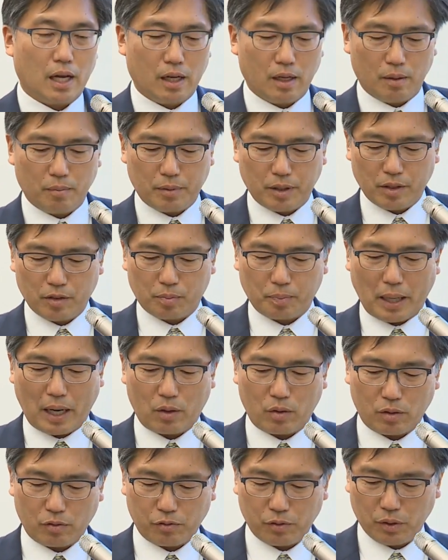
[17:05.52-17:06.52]
um, these
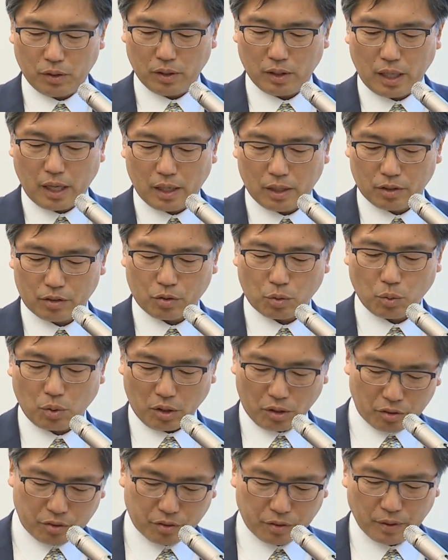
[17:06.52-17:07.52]
powerful uh,
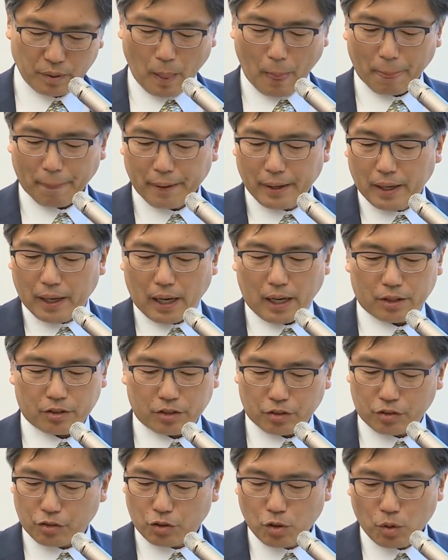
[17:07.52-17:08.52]
tools. Uh,
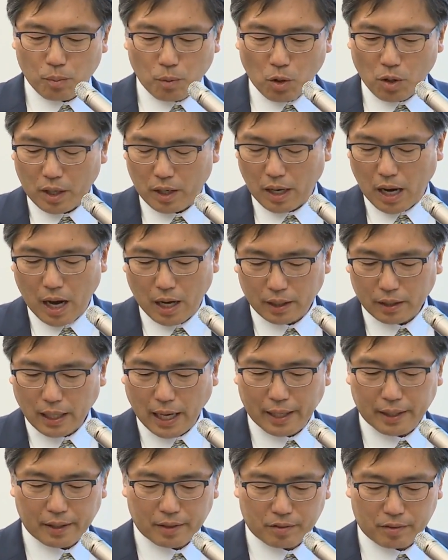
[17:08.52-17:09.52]
just two more
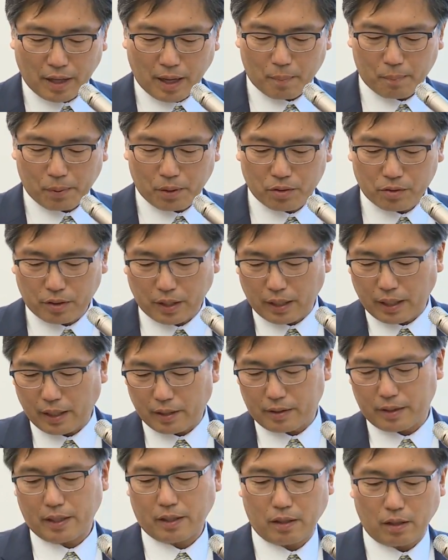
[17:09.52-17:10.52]
online examples that I
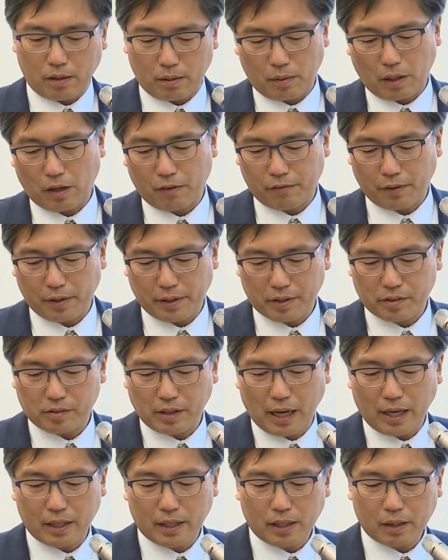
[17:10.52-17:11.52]
think are, are very
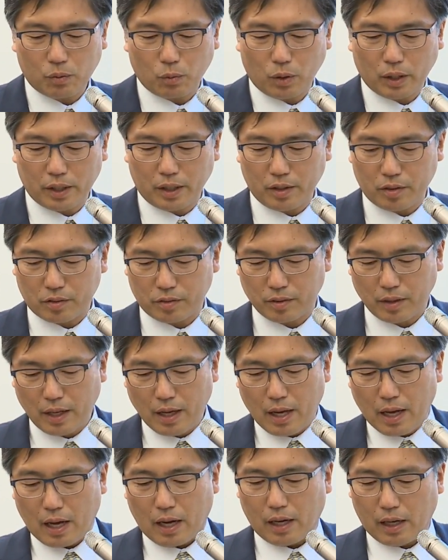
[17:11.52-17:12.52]
exciting. One is
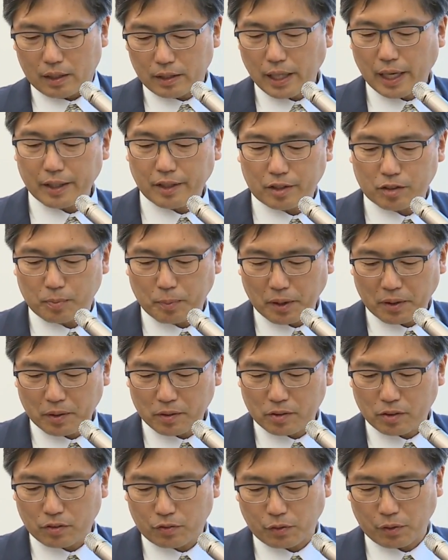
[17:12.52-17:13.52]
uh, online
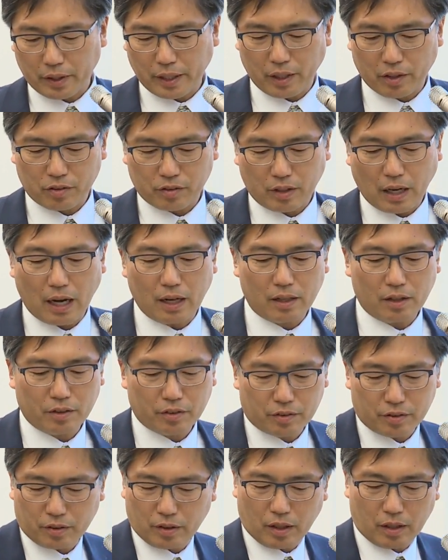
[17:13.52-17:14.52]
experiences for Yale
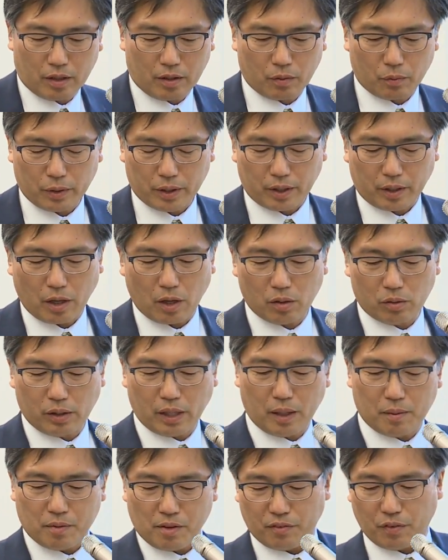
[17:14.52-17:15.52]
scholars uh, with the code
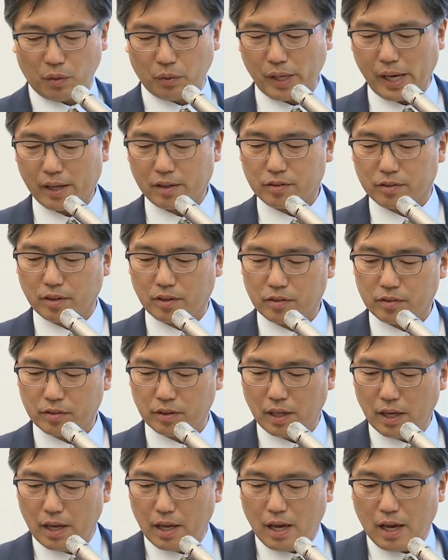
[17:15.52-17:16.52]
name of ONEXYS.
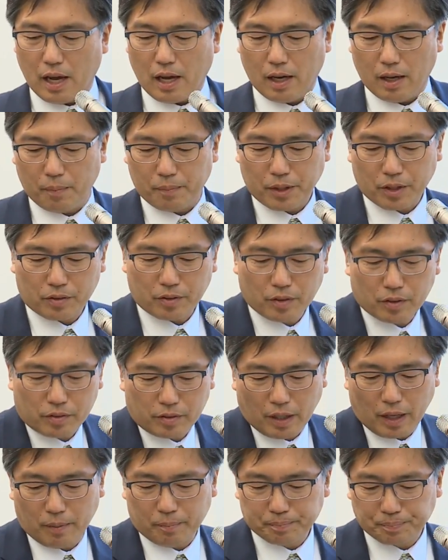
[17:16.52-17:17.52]
Um, this is
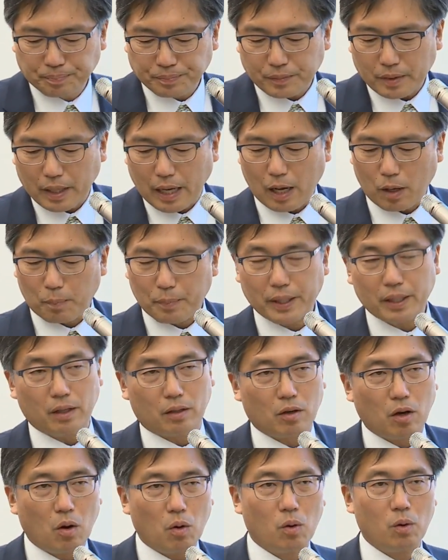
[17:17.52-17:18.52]
um, helping a
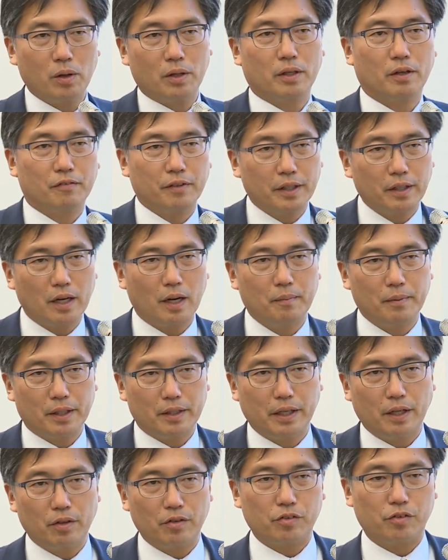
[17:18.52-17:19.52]
cohort of incoming
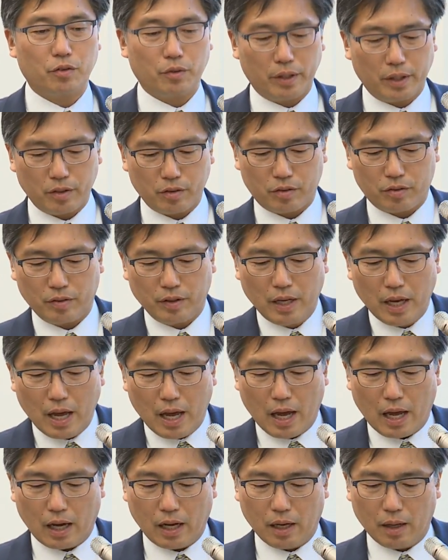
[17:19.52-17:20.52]
Yale students
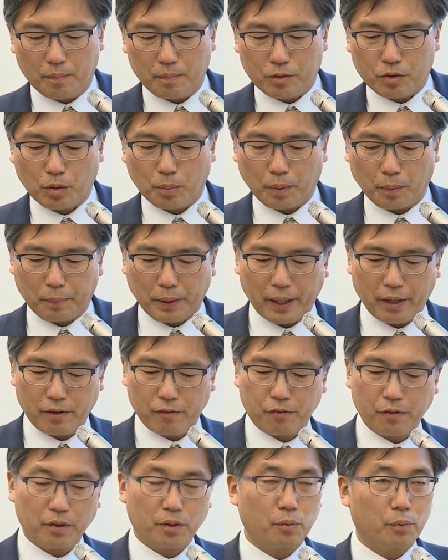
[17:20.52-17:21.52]
um, to prepare
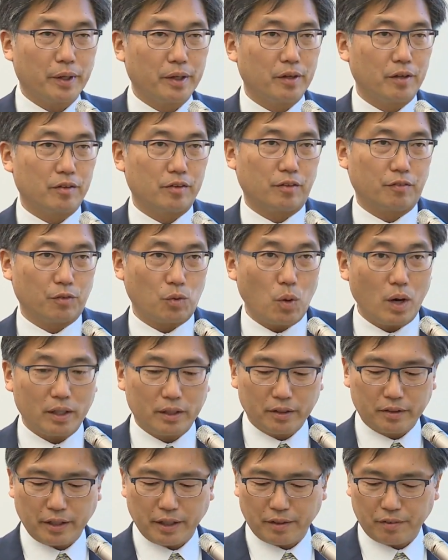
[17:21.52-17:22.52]
for the rigors of
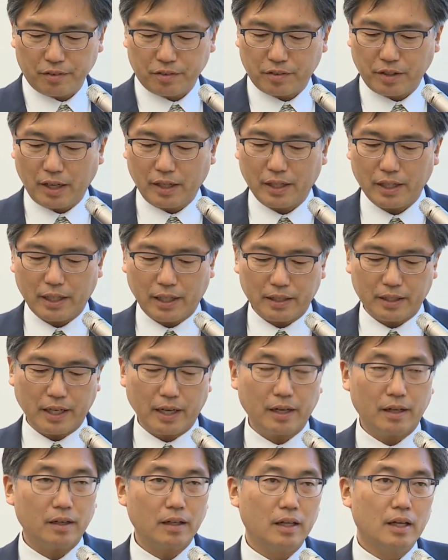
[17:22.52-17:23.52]
quantitative study at
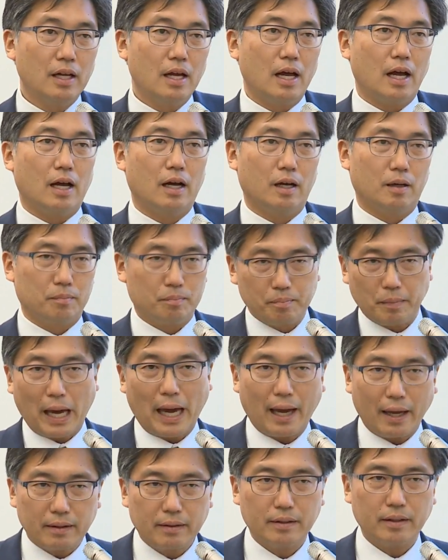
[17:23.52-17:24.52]
Yale, um,
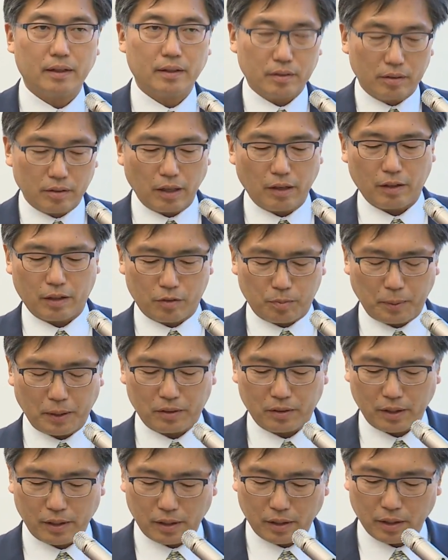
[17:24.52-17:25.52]
math, and
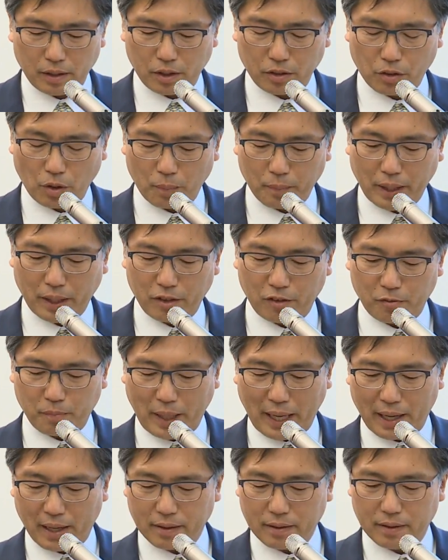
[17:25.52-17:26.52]
especially in the domain of
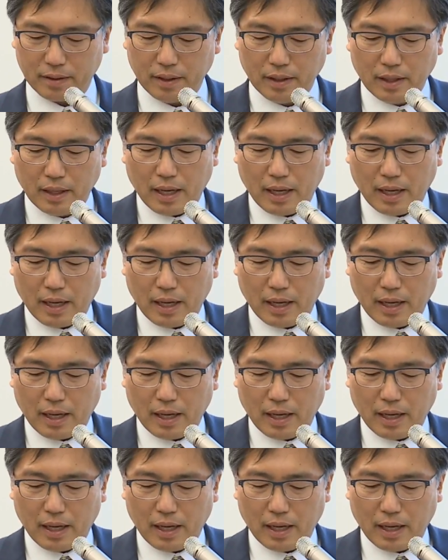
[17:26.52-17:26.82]
math.